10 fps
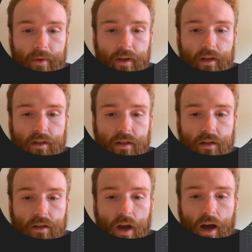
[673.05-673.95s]
is
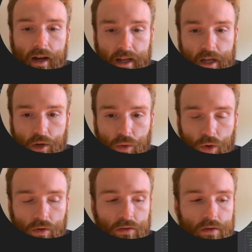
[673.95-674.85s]
not
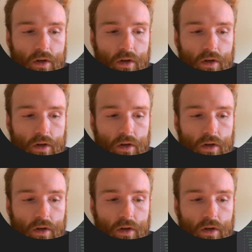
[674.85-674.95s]
equal